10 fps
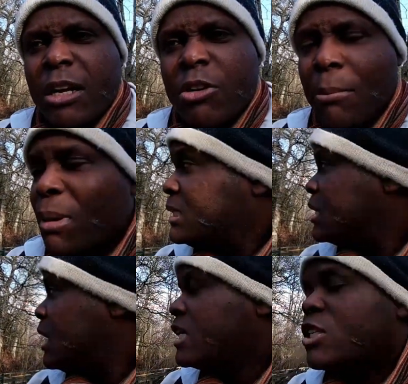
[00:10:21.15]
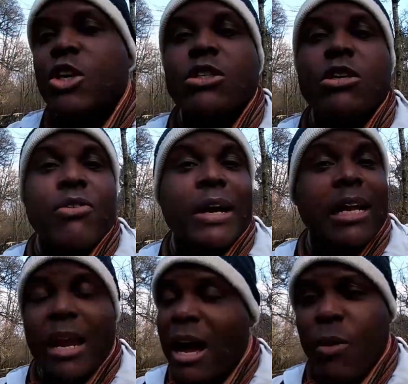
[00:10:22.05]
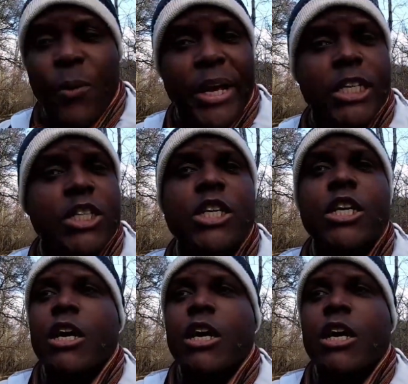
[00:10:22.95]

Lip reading: grammatical structure for the language